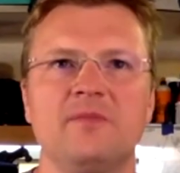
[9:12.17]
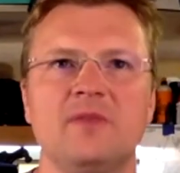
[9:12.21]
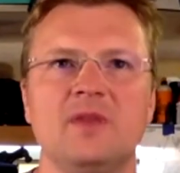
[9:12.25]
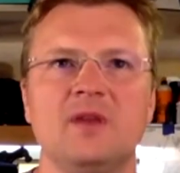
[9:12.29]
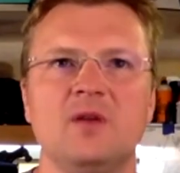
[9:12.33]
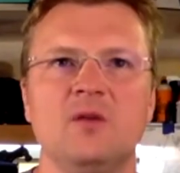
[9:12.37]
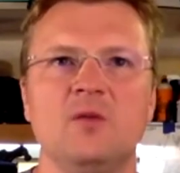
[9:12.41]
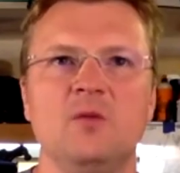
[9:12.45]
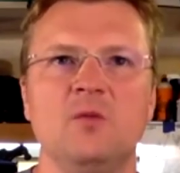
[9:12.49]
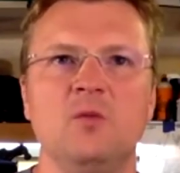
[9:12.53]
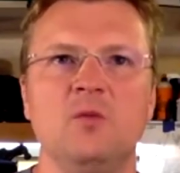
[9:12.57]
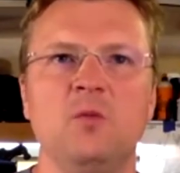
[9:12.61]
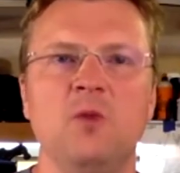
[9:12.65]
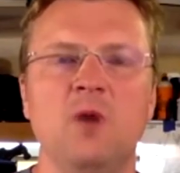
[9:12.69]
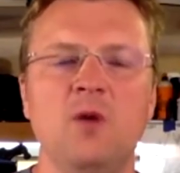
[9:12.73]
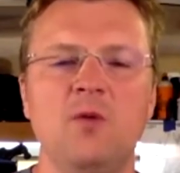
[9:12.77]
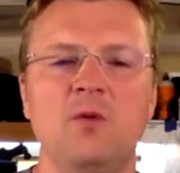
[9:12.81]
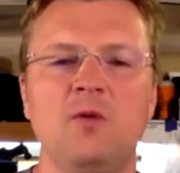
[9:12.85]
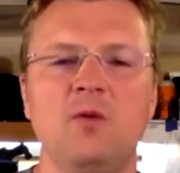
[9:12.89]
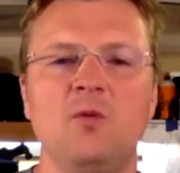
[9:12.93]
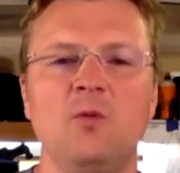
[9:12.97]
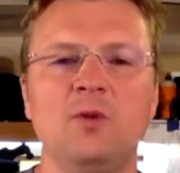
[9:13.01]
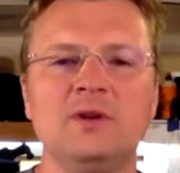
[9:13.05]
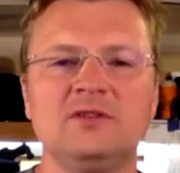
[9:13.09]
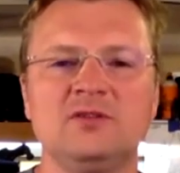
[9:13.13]

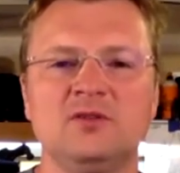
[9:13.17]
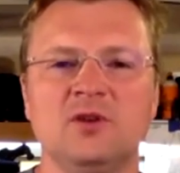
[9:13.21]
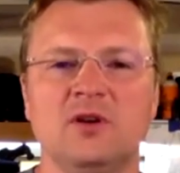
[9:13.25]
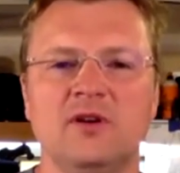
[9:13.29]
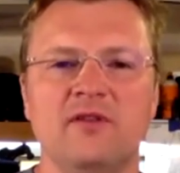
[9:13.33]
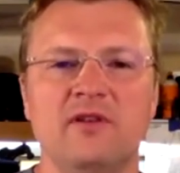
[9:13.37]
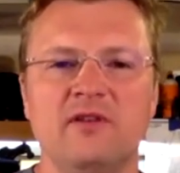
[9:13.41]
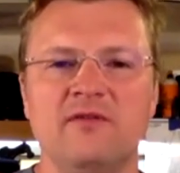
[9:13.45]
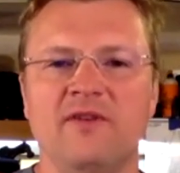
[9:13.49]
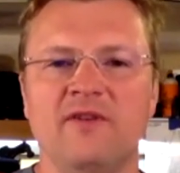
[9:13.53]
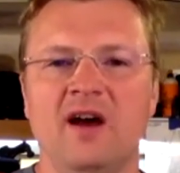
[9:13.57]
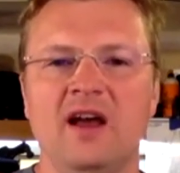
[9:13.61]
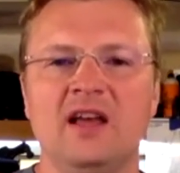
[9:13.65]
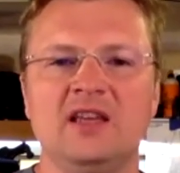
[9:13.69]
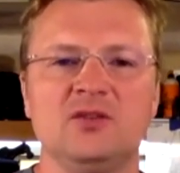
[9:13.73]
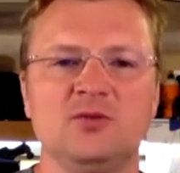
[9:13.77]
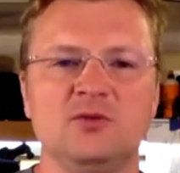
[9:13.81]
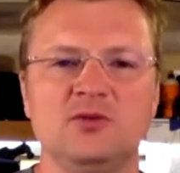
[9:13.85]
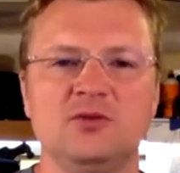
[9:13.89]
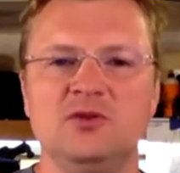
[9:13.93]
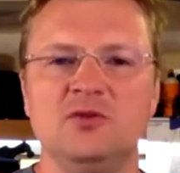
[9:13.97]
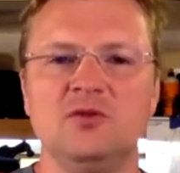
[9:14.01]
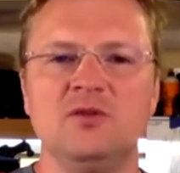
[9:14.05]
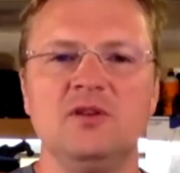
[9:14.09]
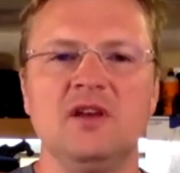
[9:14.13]
what what sort of advice
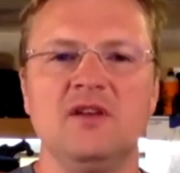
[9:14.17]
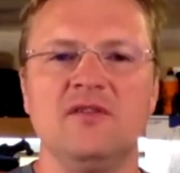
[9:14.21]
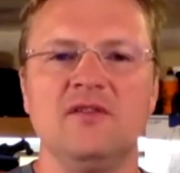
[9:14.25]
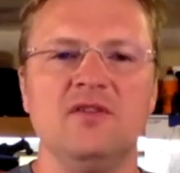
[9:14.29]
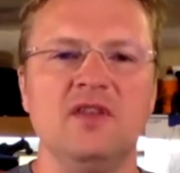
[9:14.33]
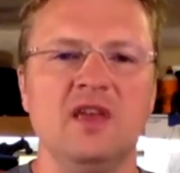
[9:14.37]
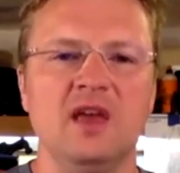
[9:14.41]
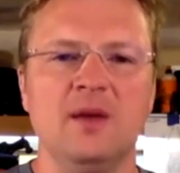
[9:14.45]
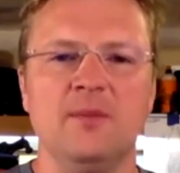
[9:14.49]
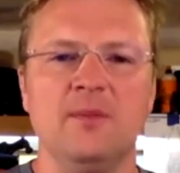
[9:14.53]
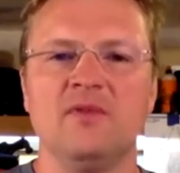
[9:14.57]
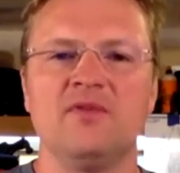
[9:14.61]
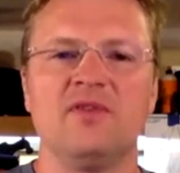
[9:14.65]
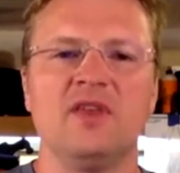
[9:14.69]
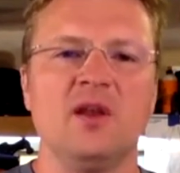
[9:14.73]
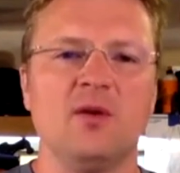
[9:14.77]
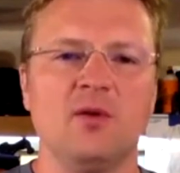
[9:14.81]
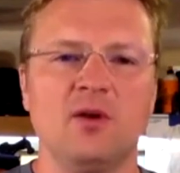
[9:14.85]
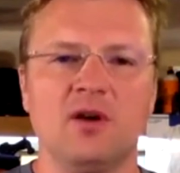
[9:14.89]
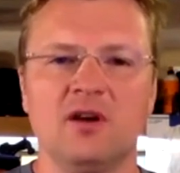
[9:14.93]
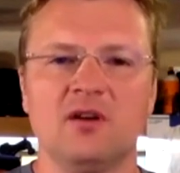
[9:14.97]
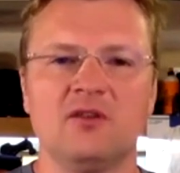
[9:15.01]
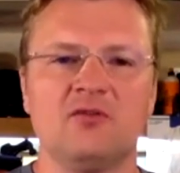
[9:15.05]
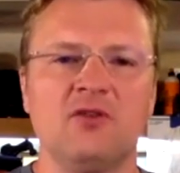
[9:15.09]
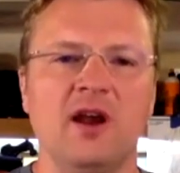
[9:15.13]
would you give them if they
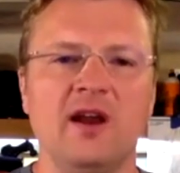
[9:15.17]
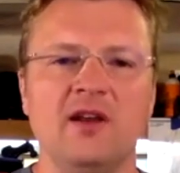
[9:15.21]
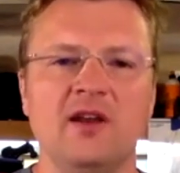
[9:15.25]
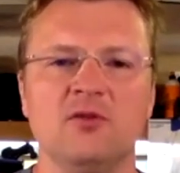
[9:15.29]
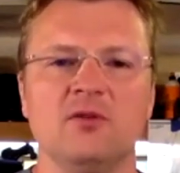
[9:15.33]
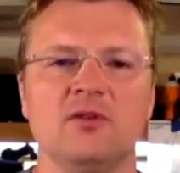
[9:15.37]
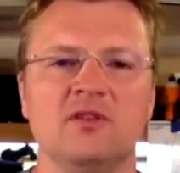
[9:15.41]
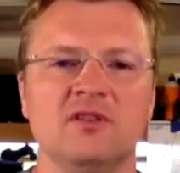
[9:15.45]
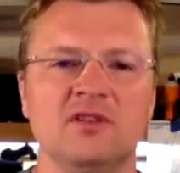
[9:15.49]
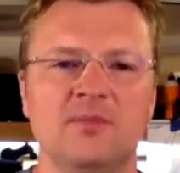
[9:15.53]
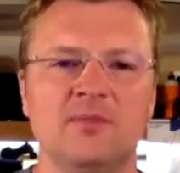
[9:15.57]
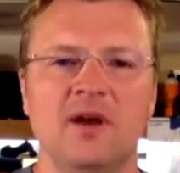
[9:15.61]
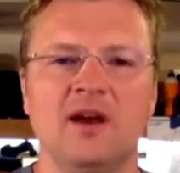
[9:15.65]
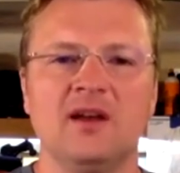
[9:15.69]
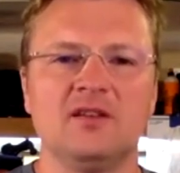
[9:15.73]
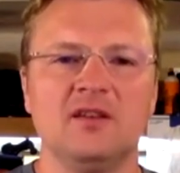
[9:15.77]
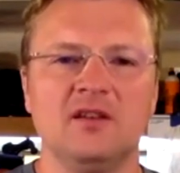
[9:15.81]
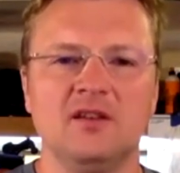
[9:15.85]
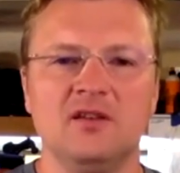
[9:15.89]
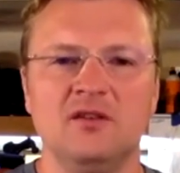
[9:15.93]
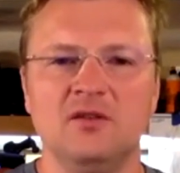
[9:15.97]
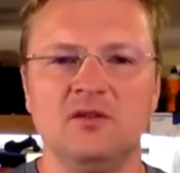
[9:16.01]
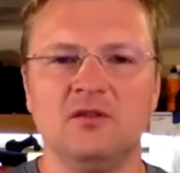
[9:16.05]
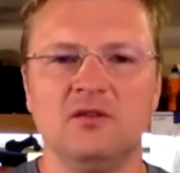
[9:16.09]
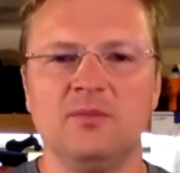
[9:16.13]
were trying to inspect
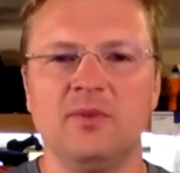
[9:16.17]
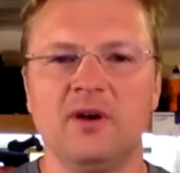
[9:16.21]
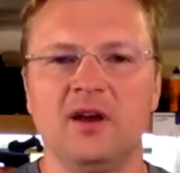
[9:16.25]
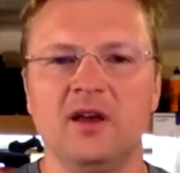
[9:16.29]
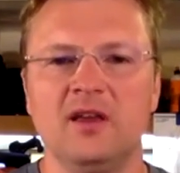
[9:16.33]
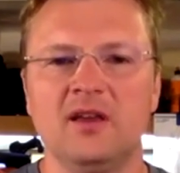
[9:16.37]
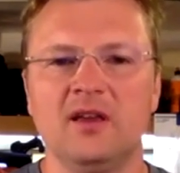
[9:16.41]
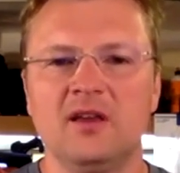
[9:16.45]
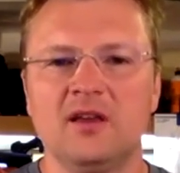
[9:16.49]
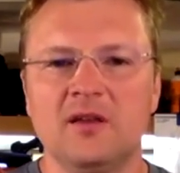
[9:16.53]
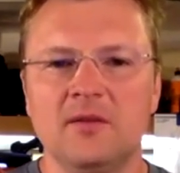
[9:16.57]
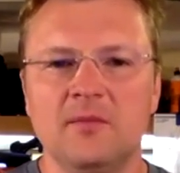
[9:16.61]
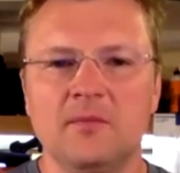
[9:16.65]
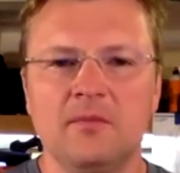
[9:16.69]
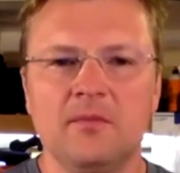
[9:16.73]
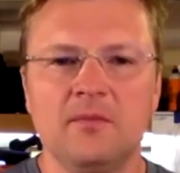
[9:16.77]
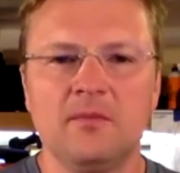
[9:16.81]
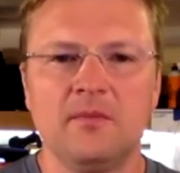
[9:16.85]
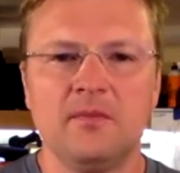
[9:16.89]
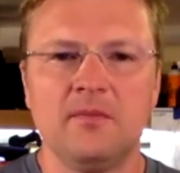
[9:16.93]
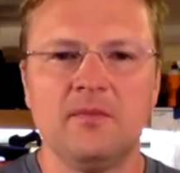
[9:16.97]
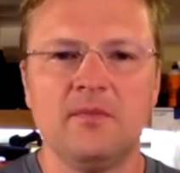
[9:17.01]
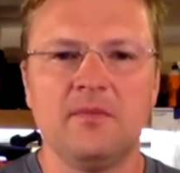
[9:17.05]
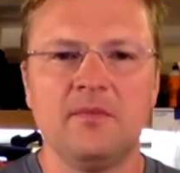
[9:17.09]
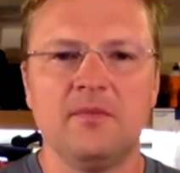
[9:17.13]
a used
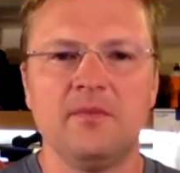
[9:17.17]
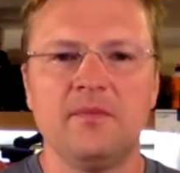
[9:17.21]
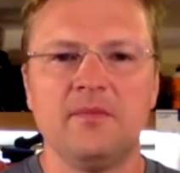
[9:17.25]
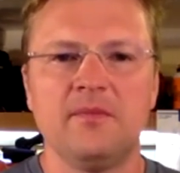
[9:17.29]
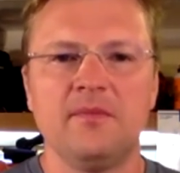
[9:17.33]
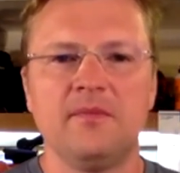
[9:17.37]
bike?